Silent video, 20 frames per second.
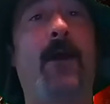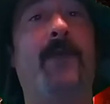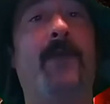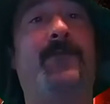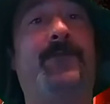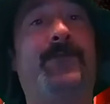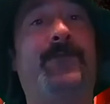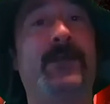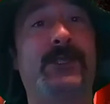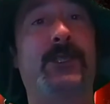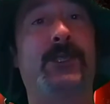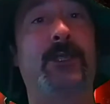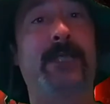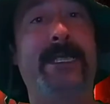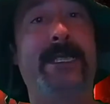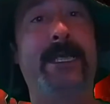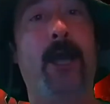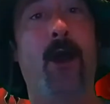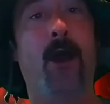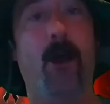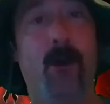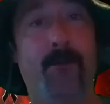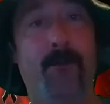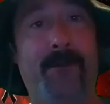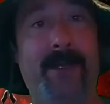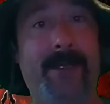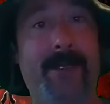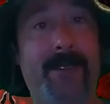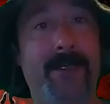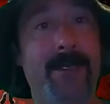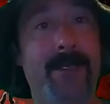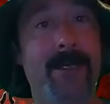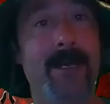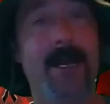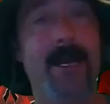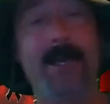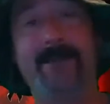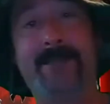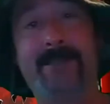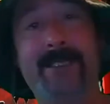officially open.
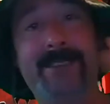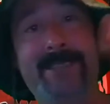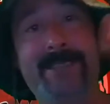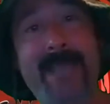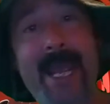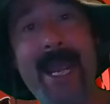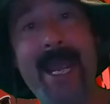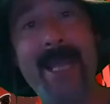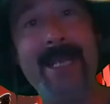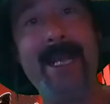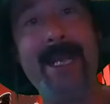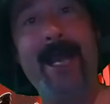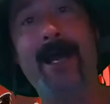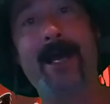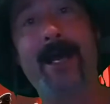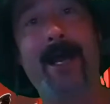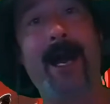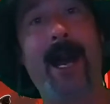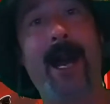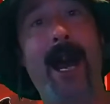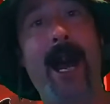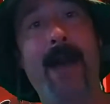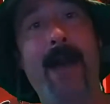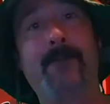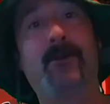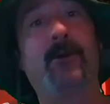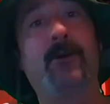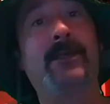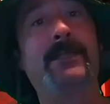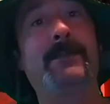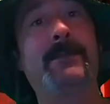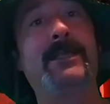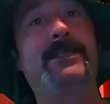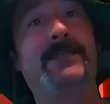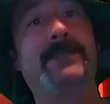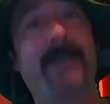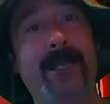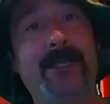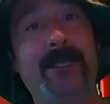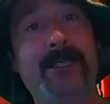Today, I'm going to be
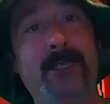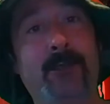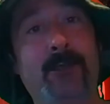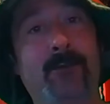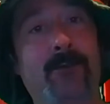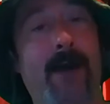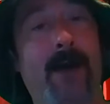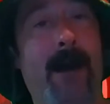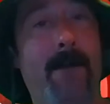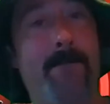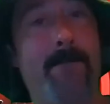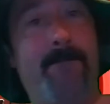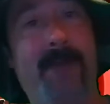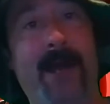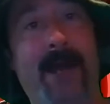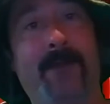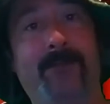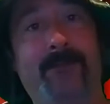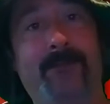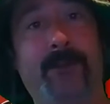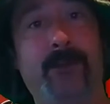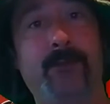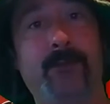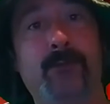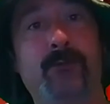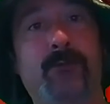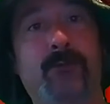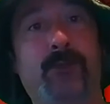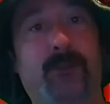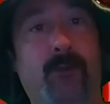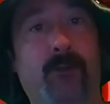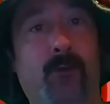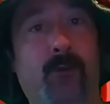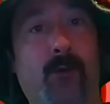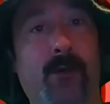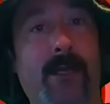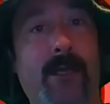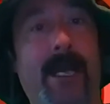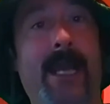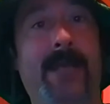telling you about the new
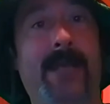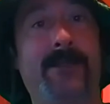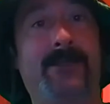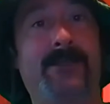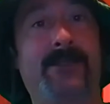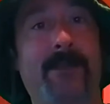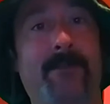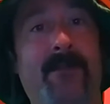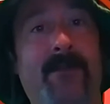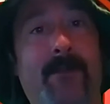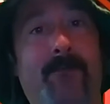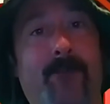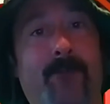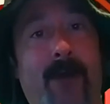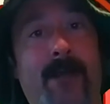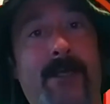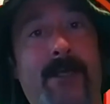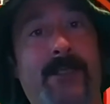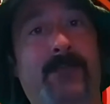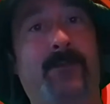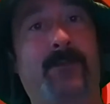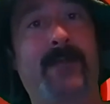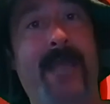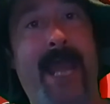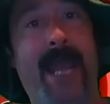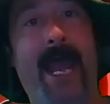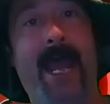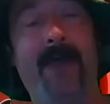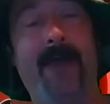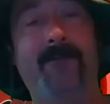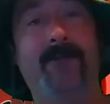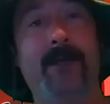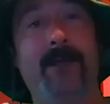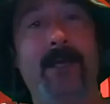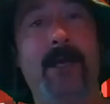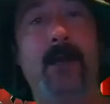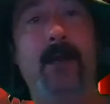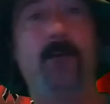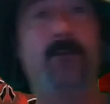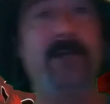store and some of the products we have.
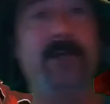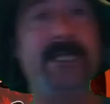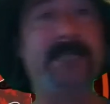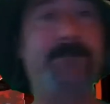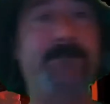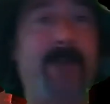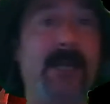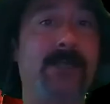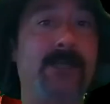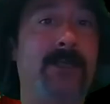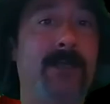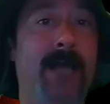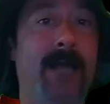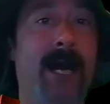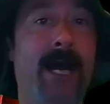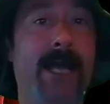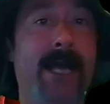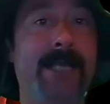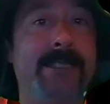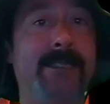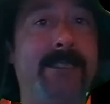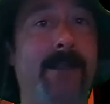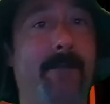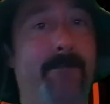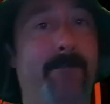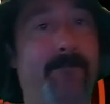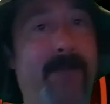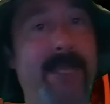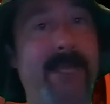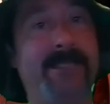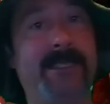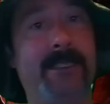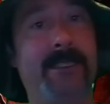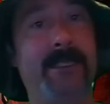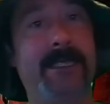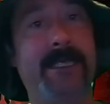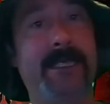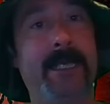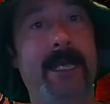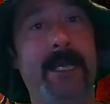We specialize,
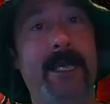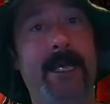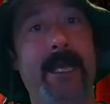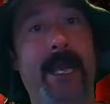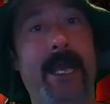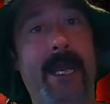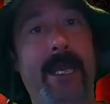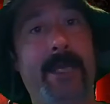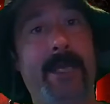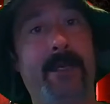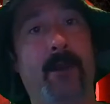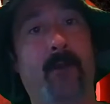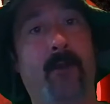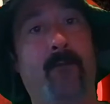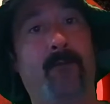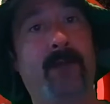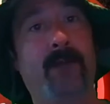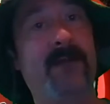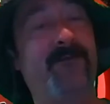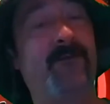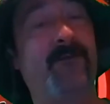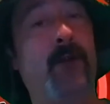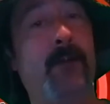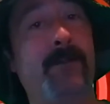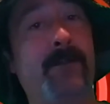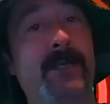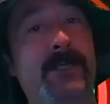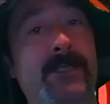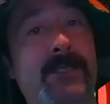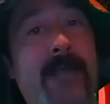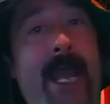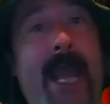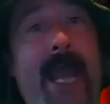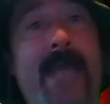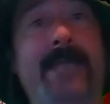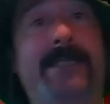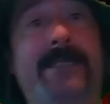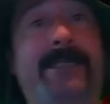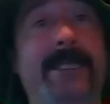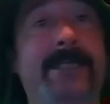basically, in refurbished
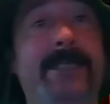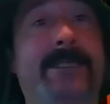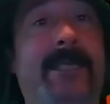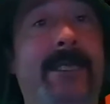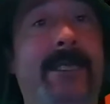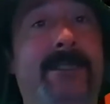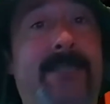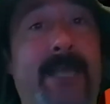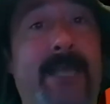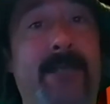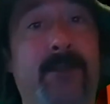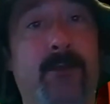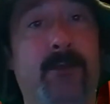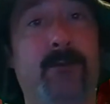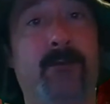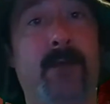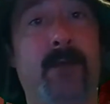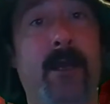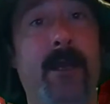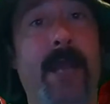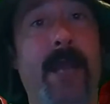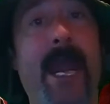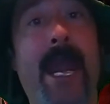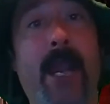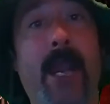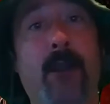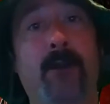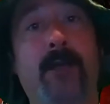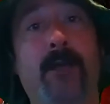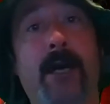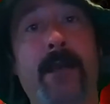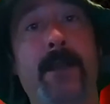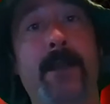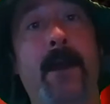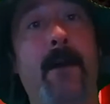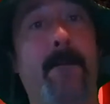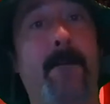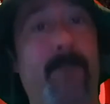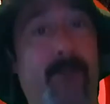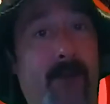and discontinued airgun
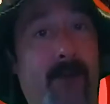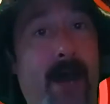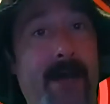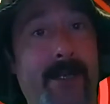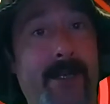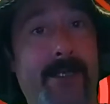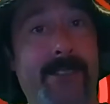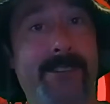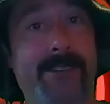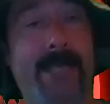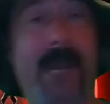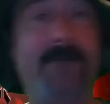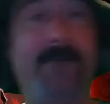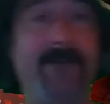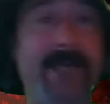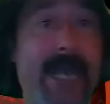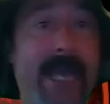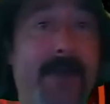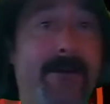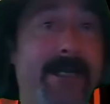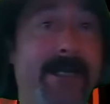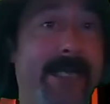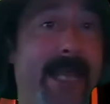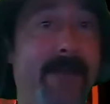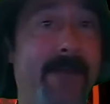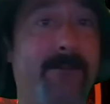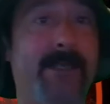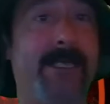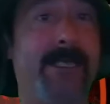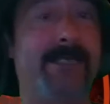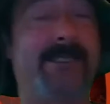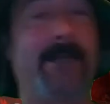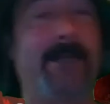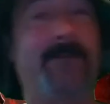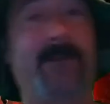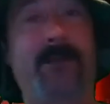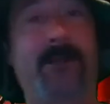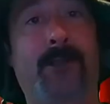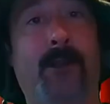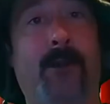products. Every now and again, we get
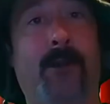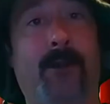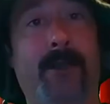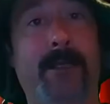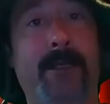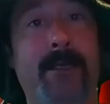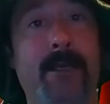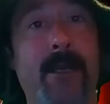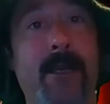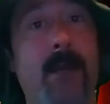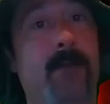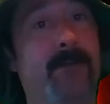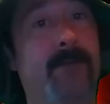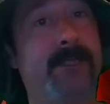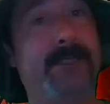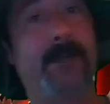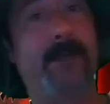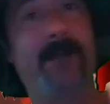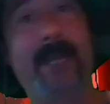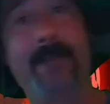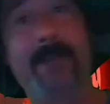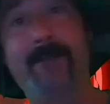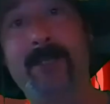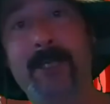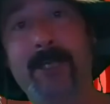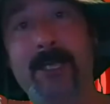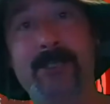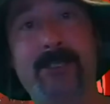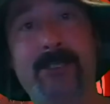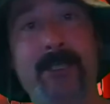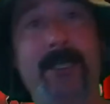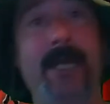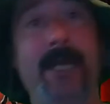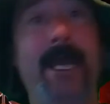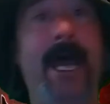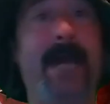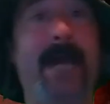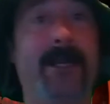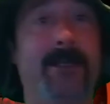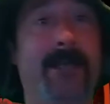something current. We sell ammunition
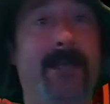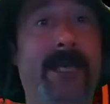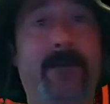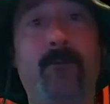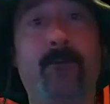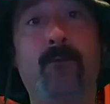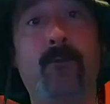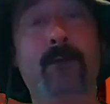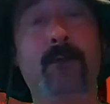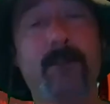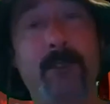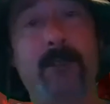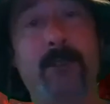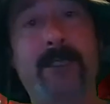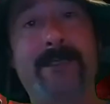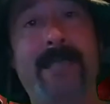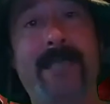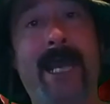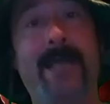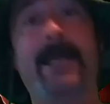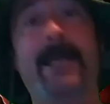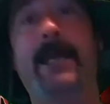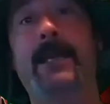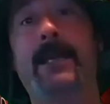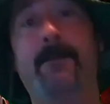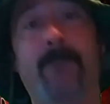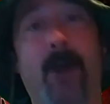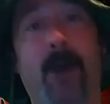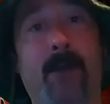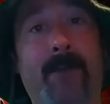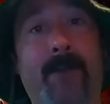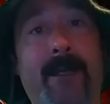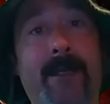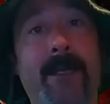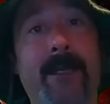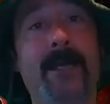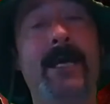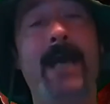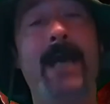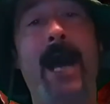and the like. We'll look at that in a moment.
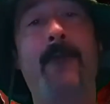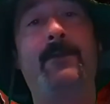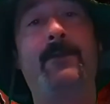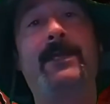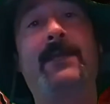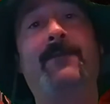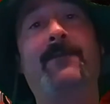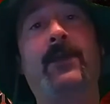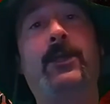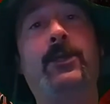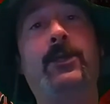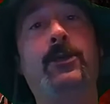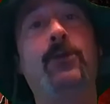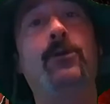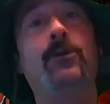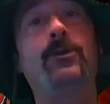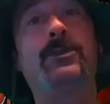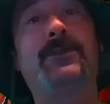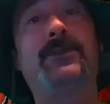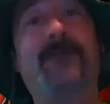I want to give a huge